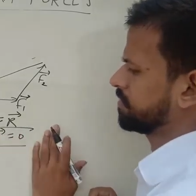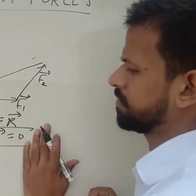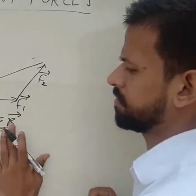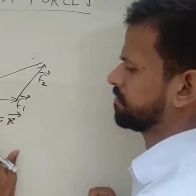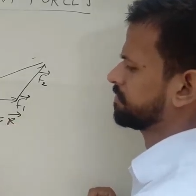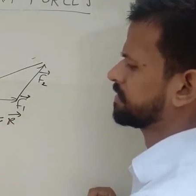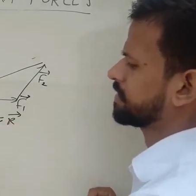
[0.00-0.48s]
We
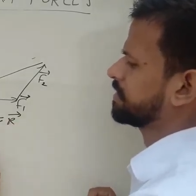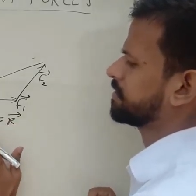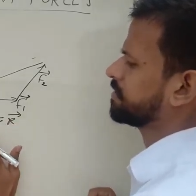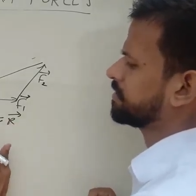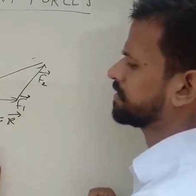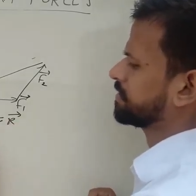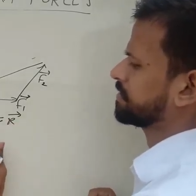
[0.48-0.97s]
cannot
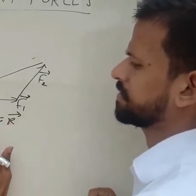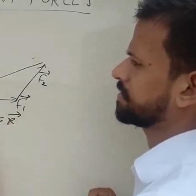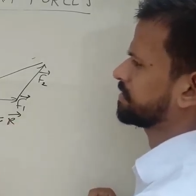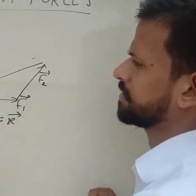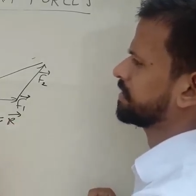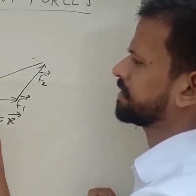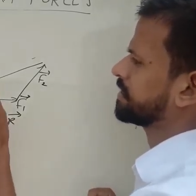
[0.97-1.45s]
write
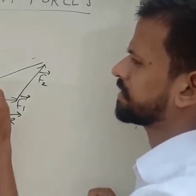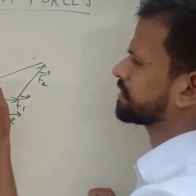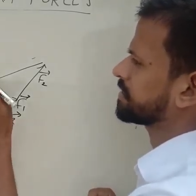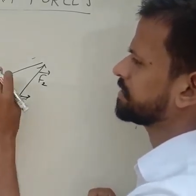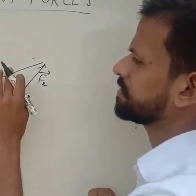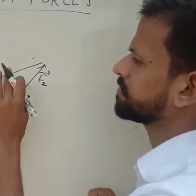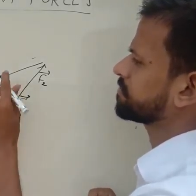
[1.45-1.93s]
like this,
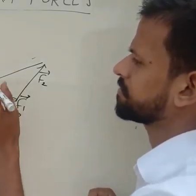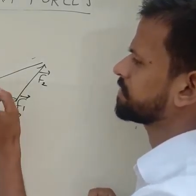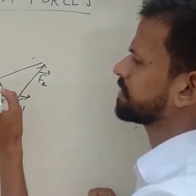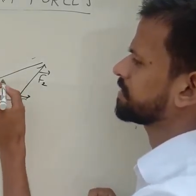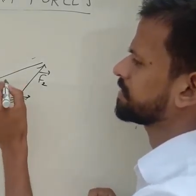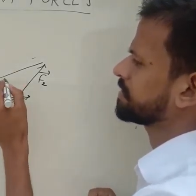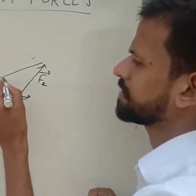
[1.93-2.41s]
we write
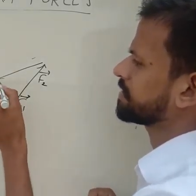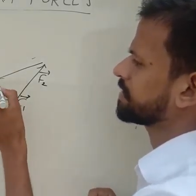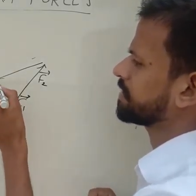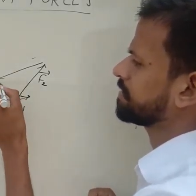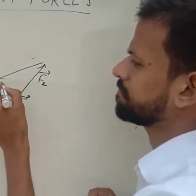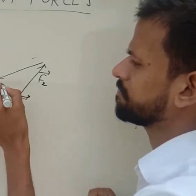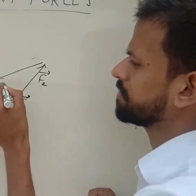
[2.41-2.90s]
here
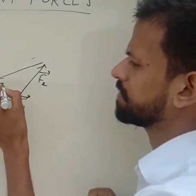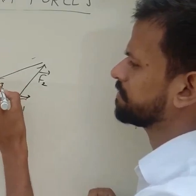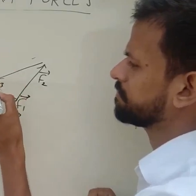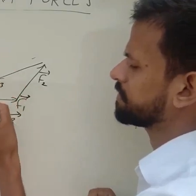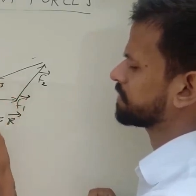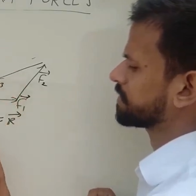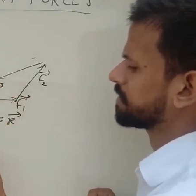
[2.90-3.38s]
F3
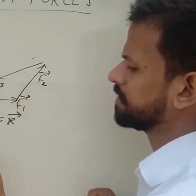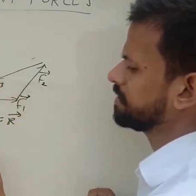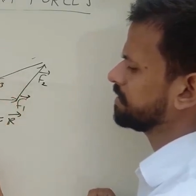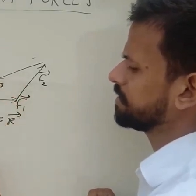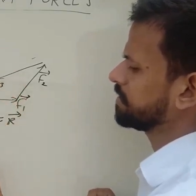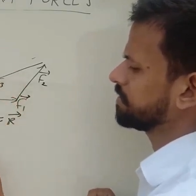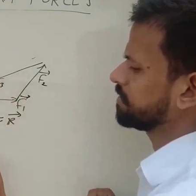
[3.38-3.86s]
basically.
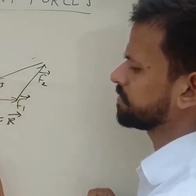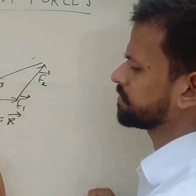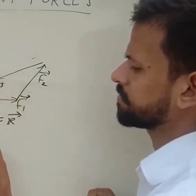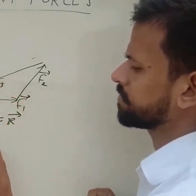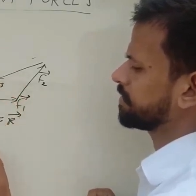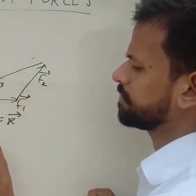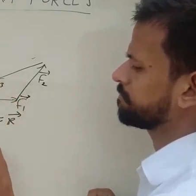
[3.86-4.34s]
So
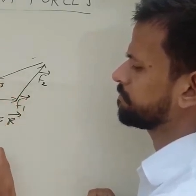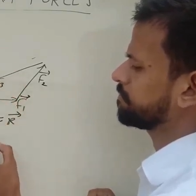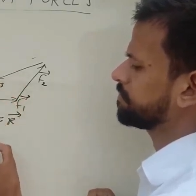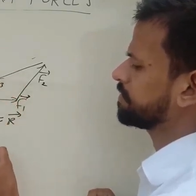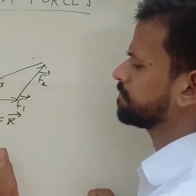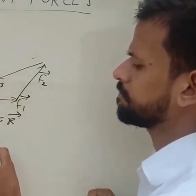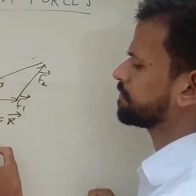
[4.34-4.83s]
F1
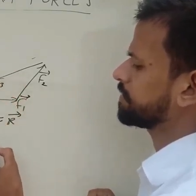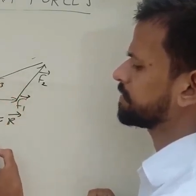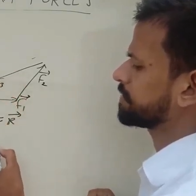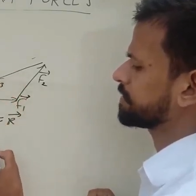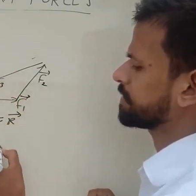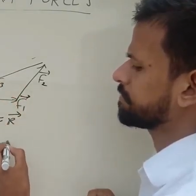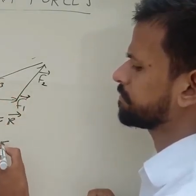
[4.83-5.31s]
plus
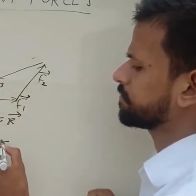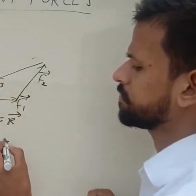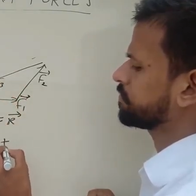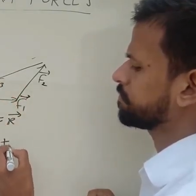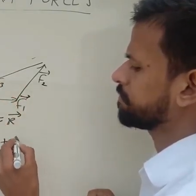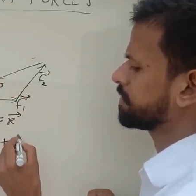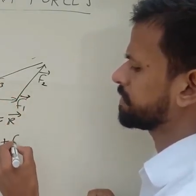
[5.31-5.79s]
F2
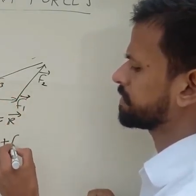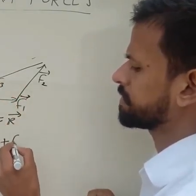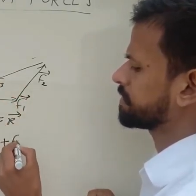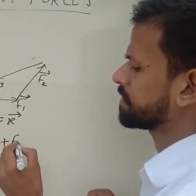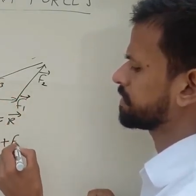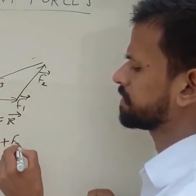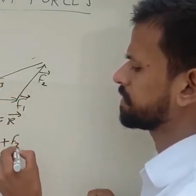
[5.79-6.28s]
plus
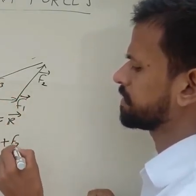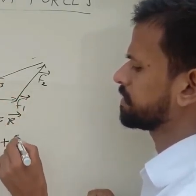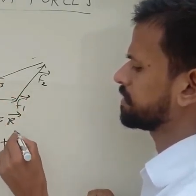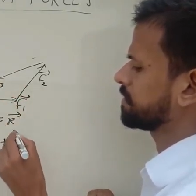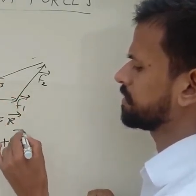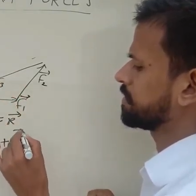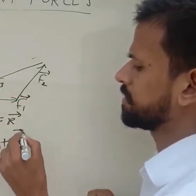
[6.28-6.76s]

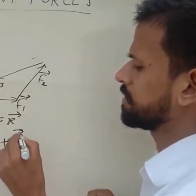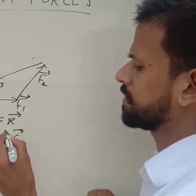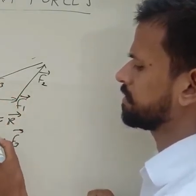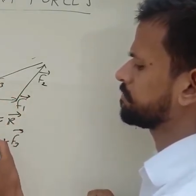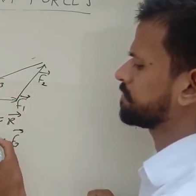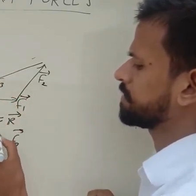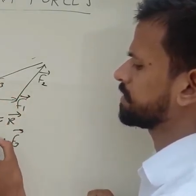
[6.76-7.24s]

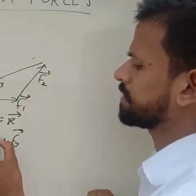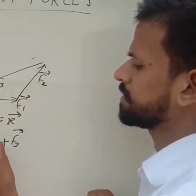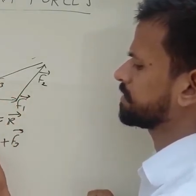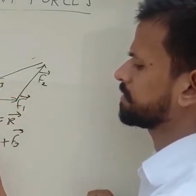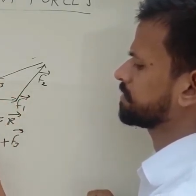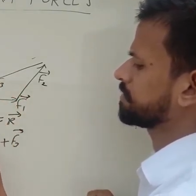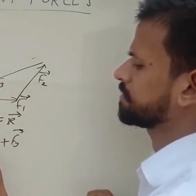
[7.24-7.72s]
F3
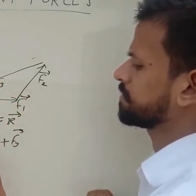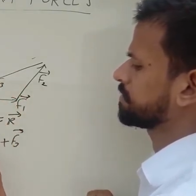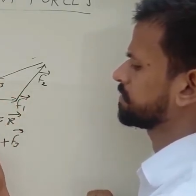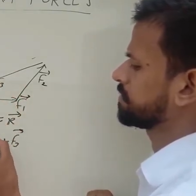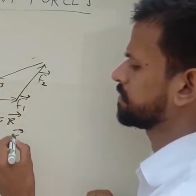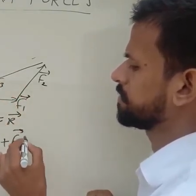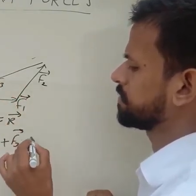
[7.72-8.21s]

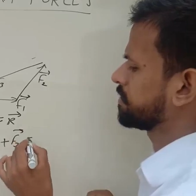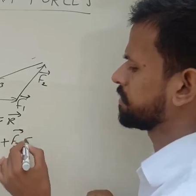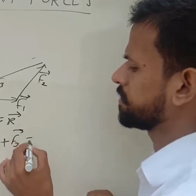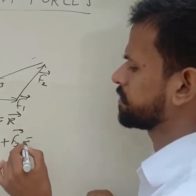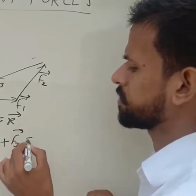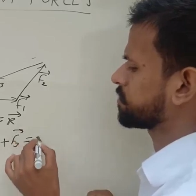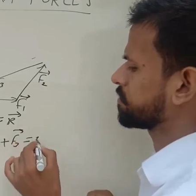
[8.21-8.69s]
is
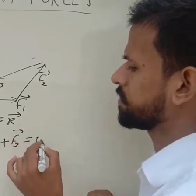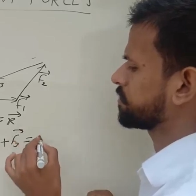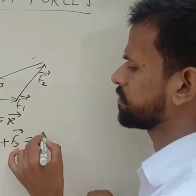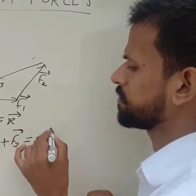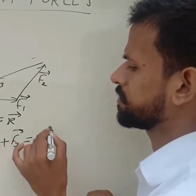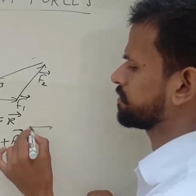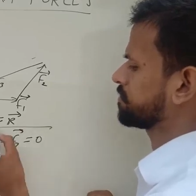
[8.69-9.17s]
equal to
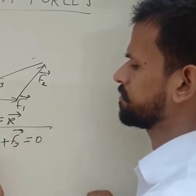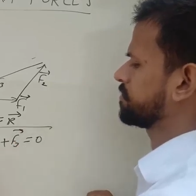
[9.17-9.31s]
0.